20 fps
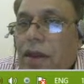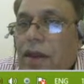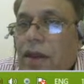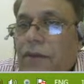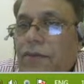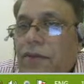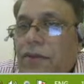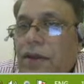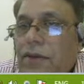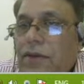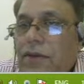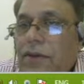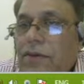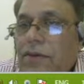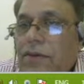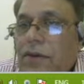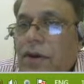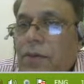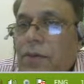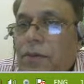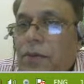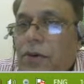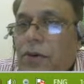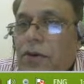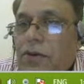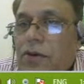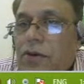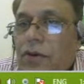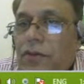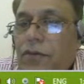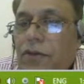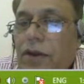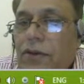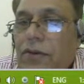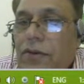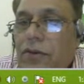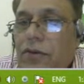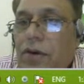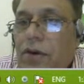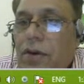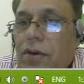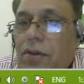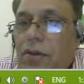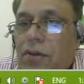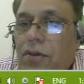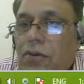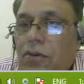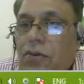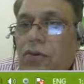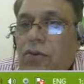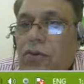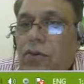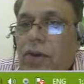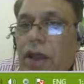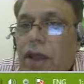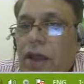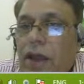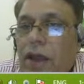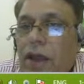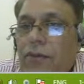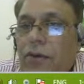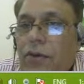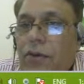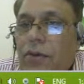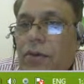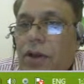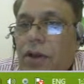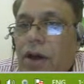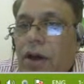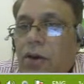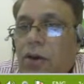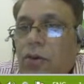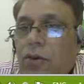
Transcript: if this is composed of the students who came from the